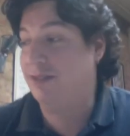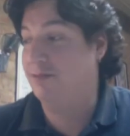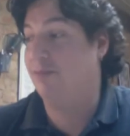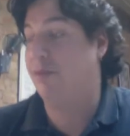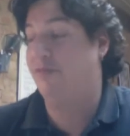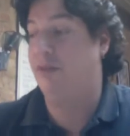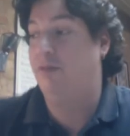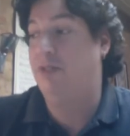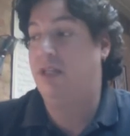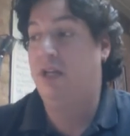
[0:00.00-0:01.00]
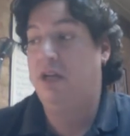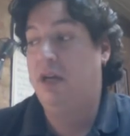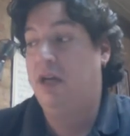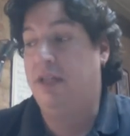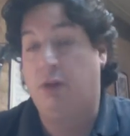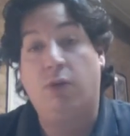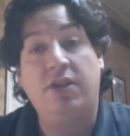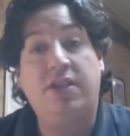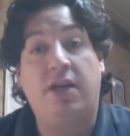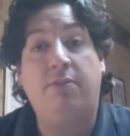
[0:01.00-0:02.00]
There were some pretty funny ones. There
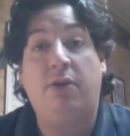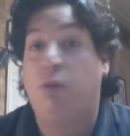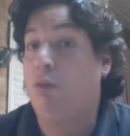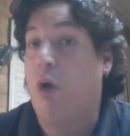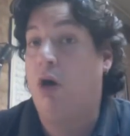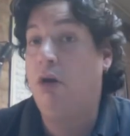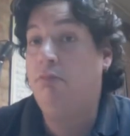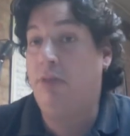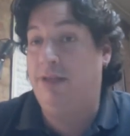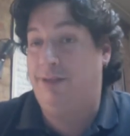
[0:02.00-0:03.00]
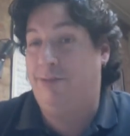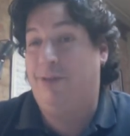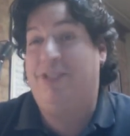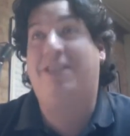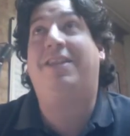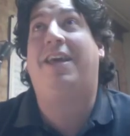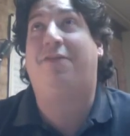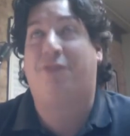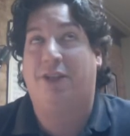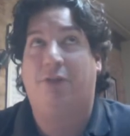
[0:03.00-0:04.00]
were some that were wrong, which
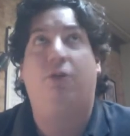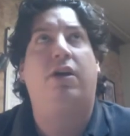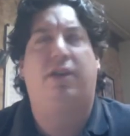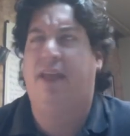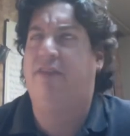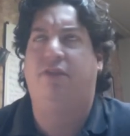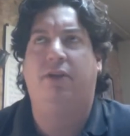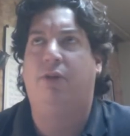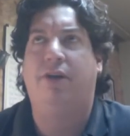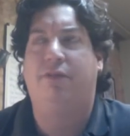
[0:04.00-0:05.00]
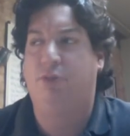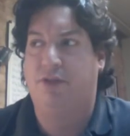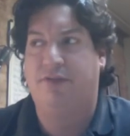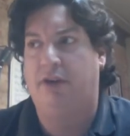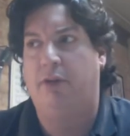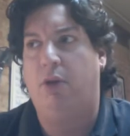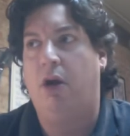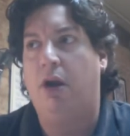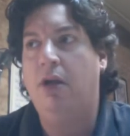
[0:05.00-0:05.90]
thankfully one of them was very wrong.